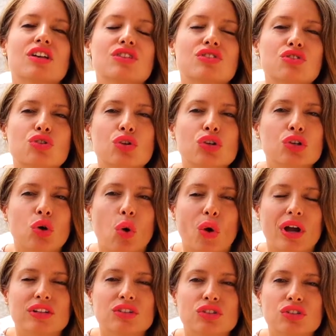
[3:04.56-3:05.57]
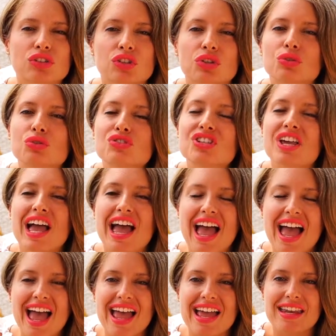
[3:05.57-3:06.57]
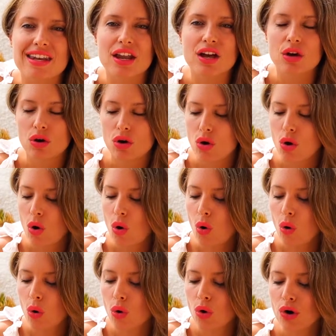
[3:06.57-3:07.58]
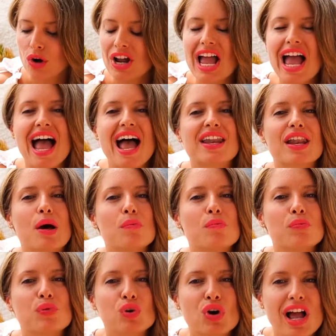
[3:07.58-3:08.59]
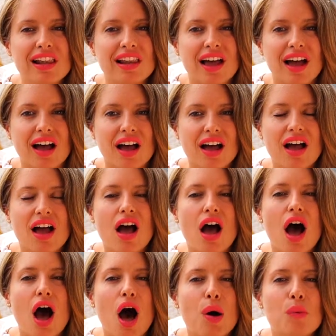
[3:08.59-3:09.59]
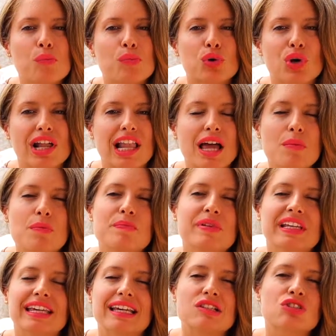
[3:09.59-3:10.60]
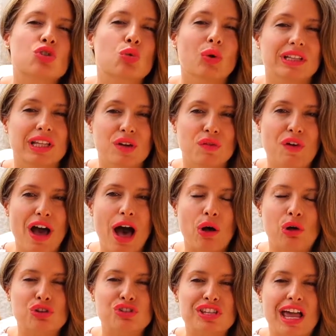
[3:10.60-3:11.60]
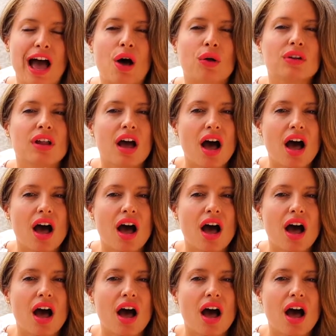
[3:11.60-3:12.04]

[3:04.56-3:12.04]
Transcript: So you're going to use N. Or an umbrella. Umbrella begins with a vowel sound.